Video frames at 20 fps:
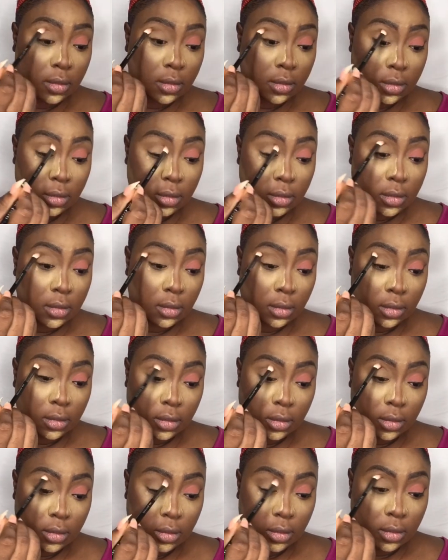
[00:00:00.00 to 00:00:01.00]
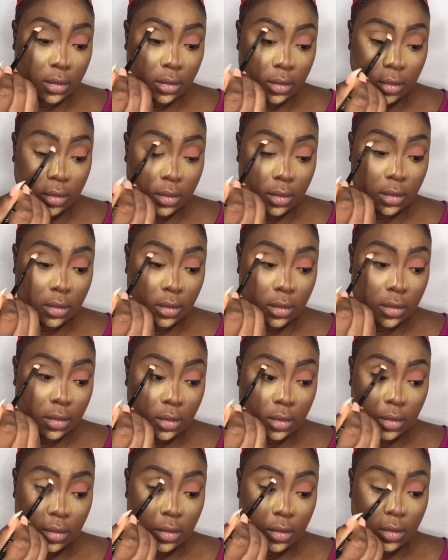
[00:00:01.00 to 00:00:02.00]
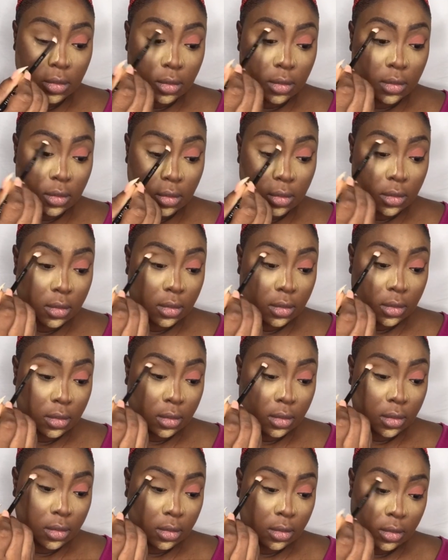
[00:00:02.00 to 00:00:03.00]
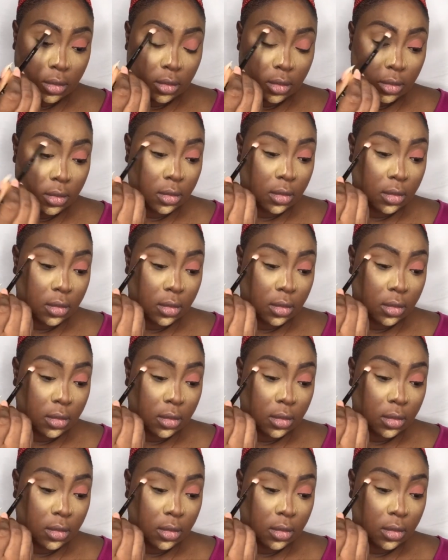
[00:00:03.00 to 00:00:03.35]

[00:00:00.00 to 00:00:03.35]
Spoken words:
Nothing is said.